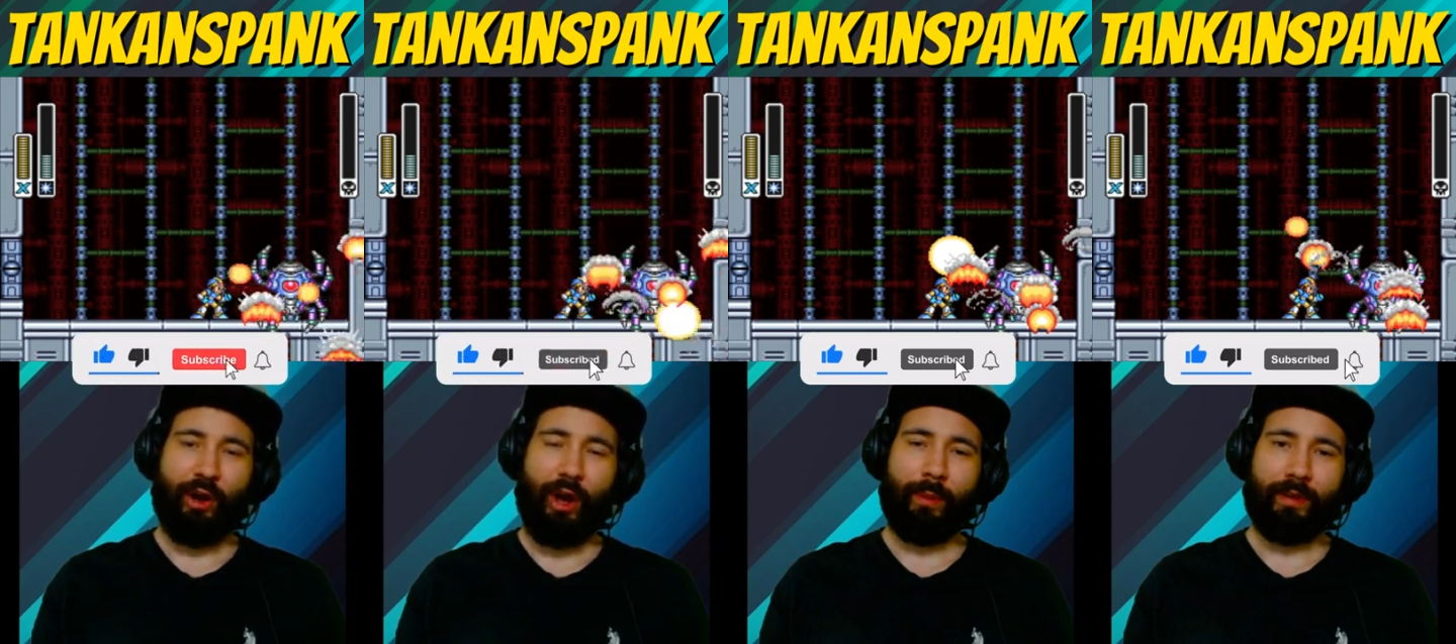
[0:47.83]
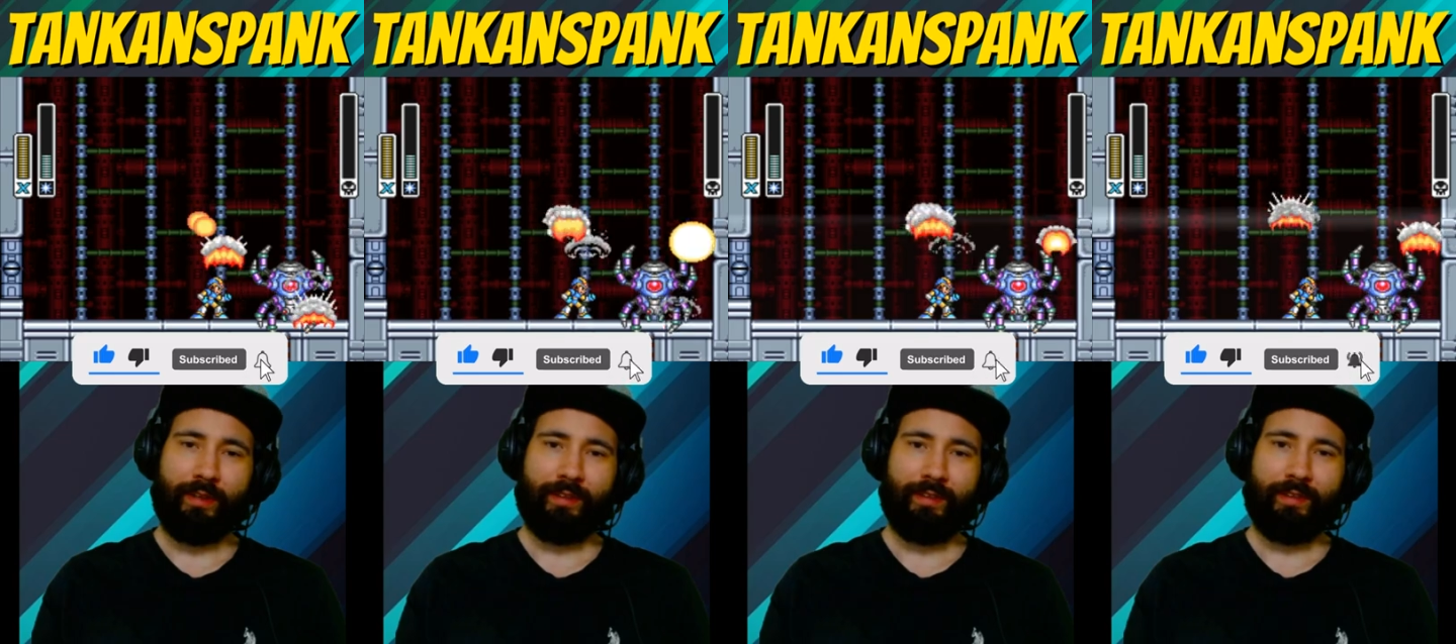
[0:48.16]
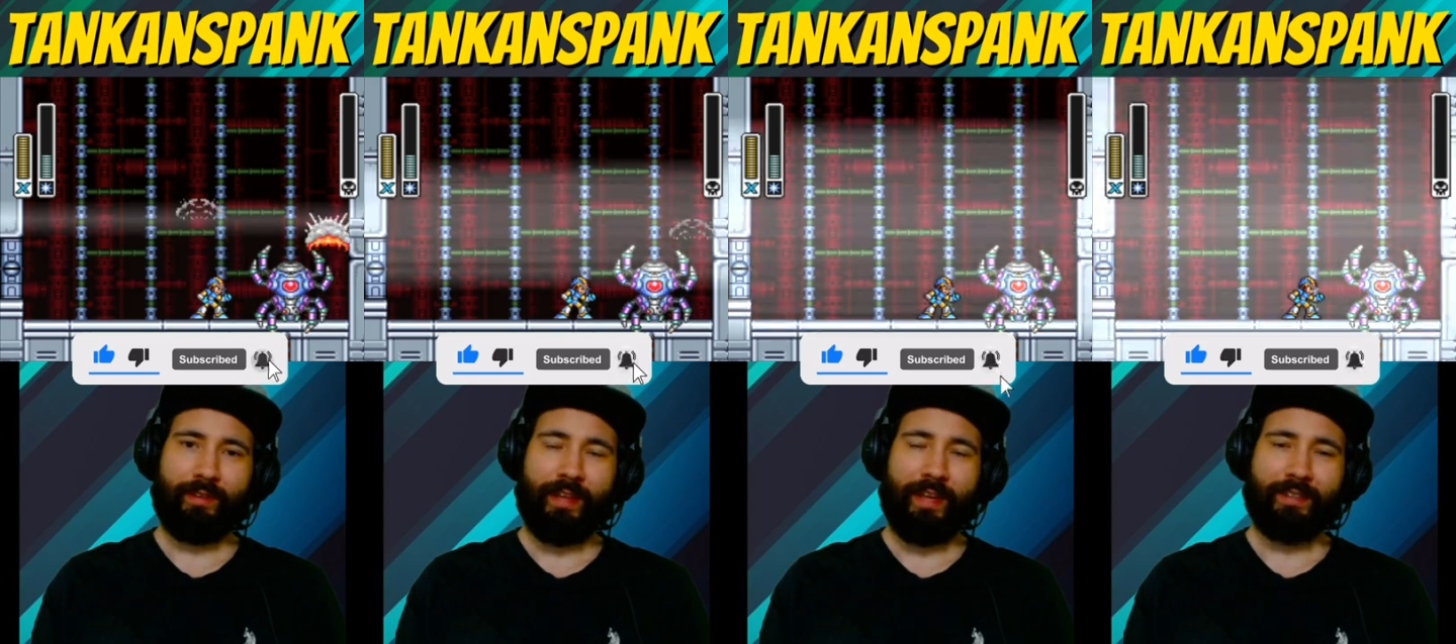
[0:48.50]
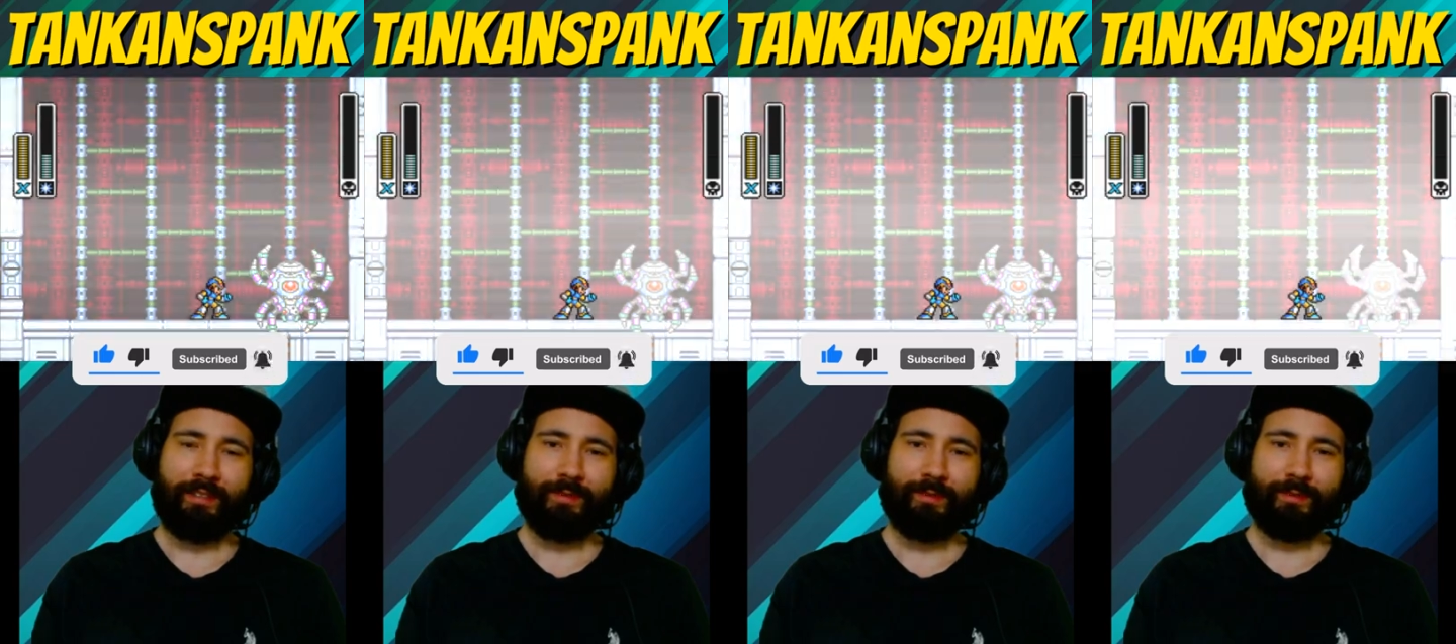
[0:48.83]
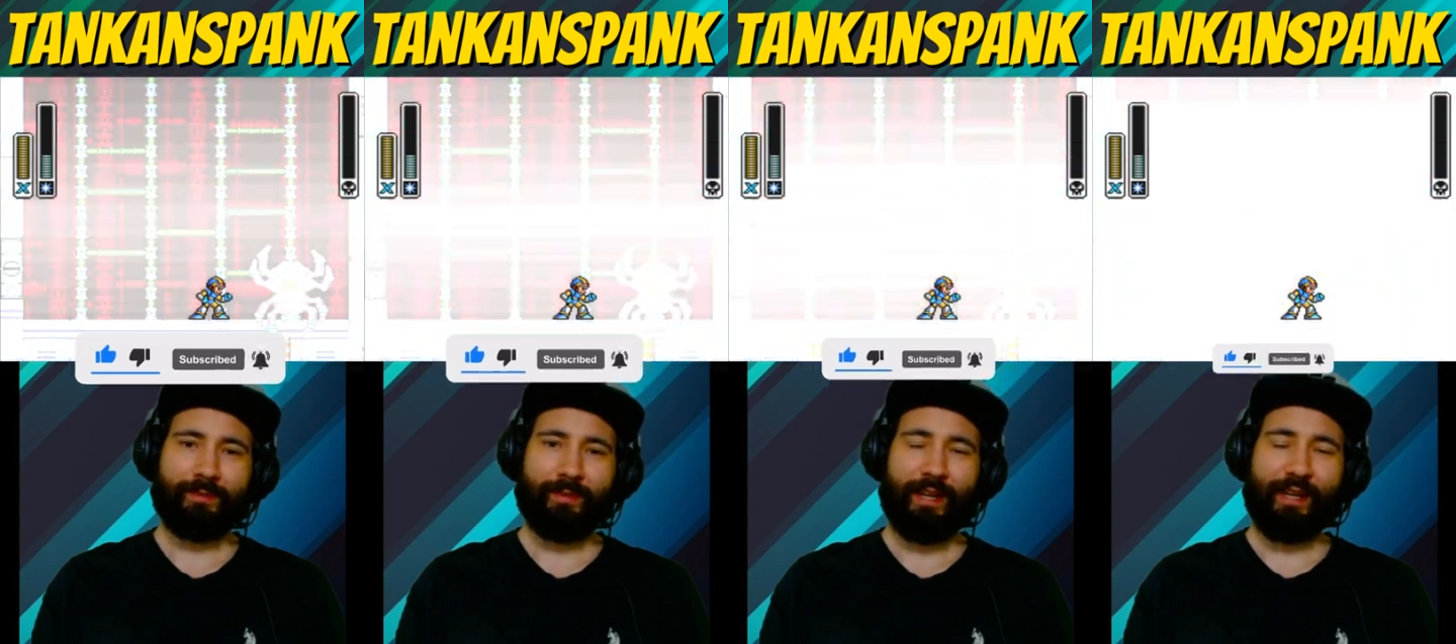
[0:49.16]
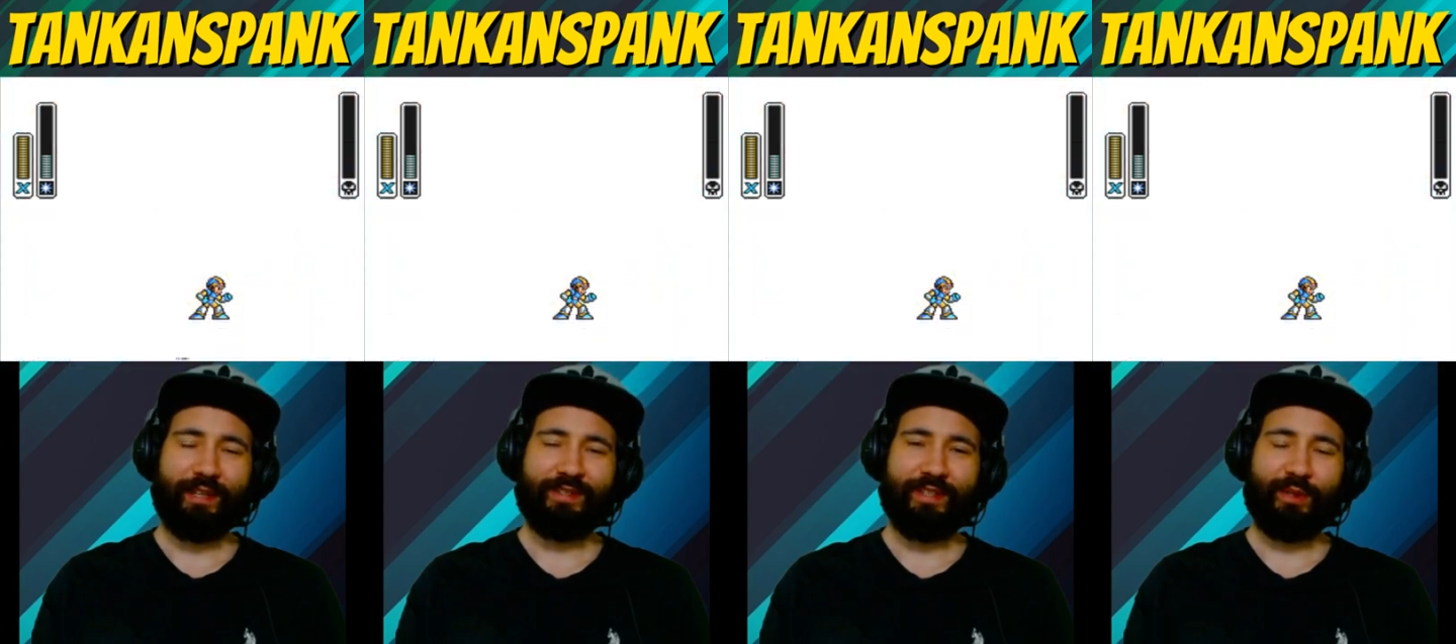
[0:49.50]
comment. Thanks,
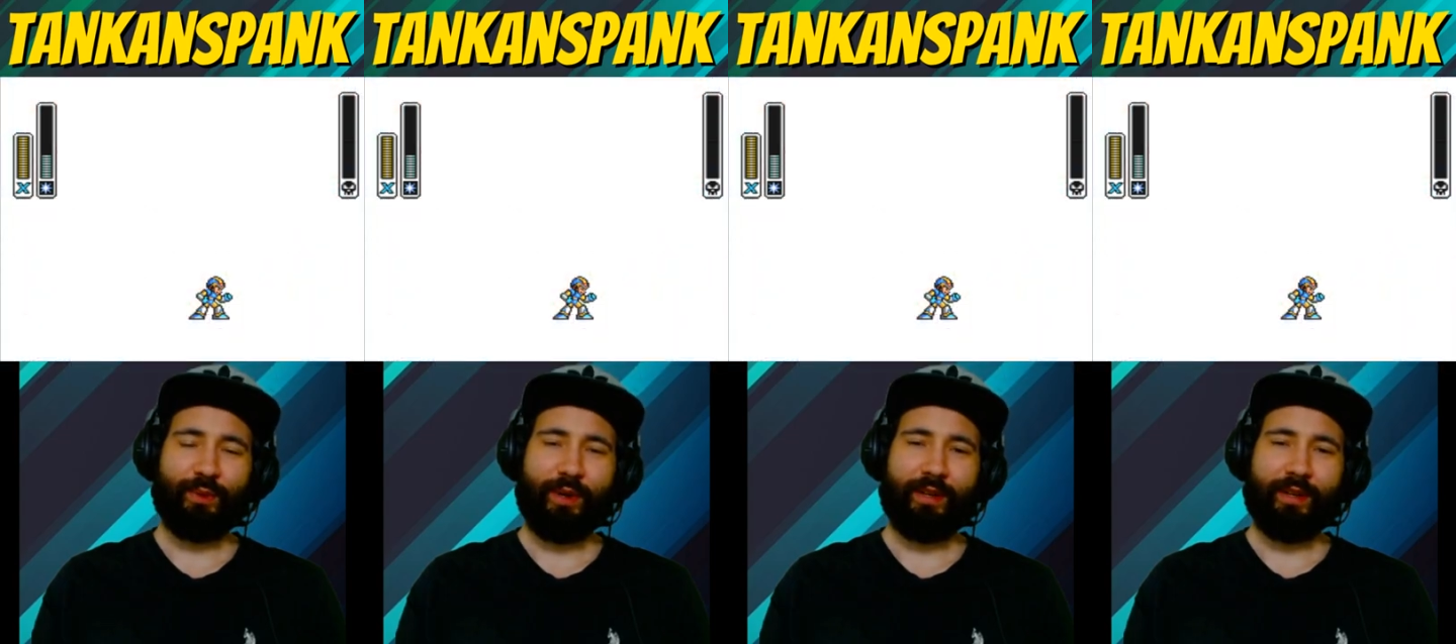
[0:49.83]
and I'll see